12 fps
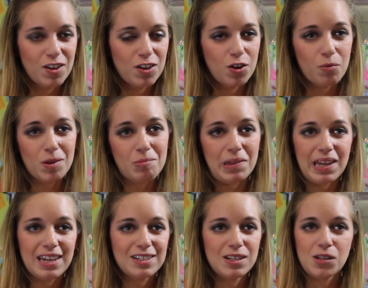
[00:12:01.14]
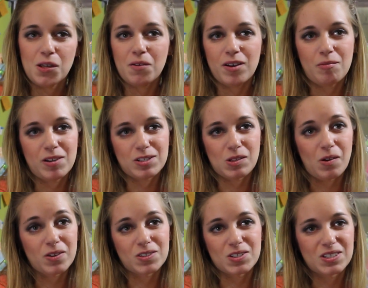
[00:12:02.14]
we plan to do on a much
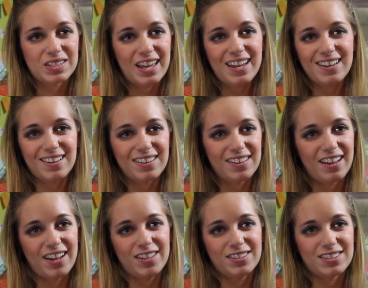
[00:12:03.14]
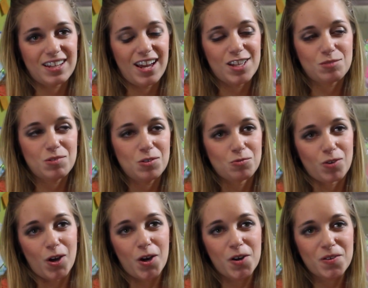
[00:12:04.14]
larger scale as we
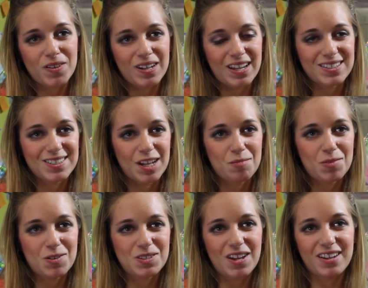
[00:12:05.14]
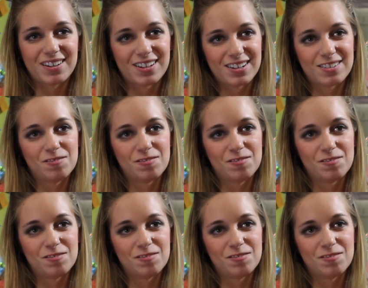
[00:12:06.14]
grow and as time goes on.